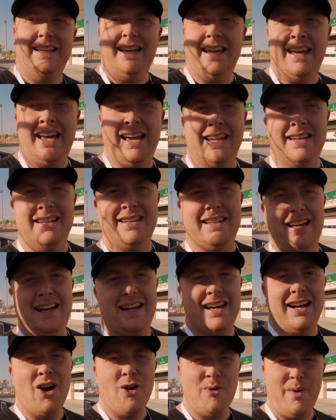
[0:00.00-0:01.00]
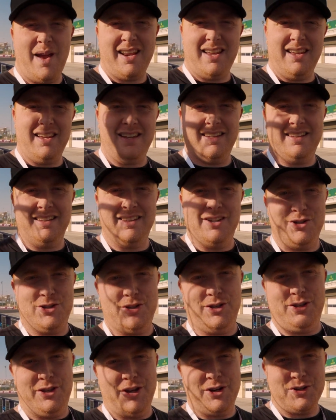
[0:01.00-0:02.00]
and already
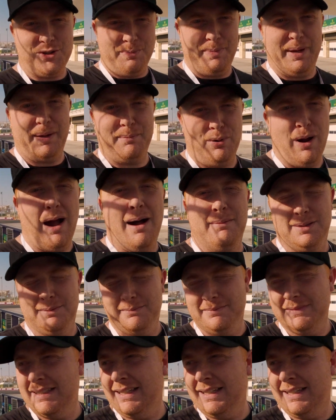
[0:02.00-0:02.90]
there's a big problem.